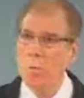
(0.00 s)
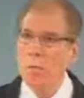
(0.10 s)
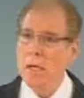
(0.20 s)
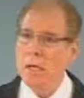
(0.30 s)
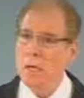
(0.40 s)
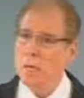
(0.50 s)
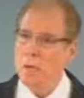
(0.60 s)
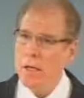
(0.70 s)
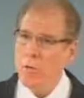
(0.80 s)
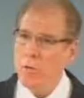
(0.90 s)
because
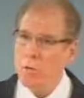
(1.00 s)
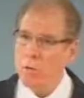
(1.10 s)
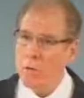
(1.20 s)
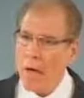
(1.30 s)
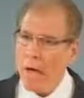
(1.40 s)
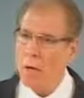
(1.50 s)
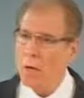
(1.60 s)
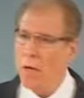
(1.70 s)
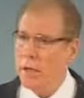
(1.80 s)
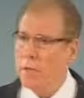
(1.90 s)
if he just
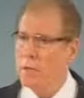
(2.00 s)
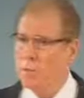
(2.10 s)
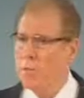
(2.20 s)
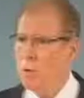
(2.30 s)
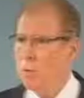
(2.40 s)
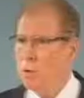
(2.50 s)
outlines it from the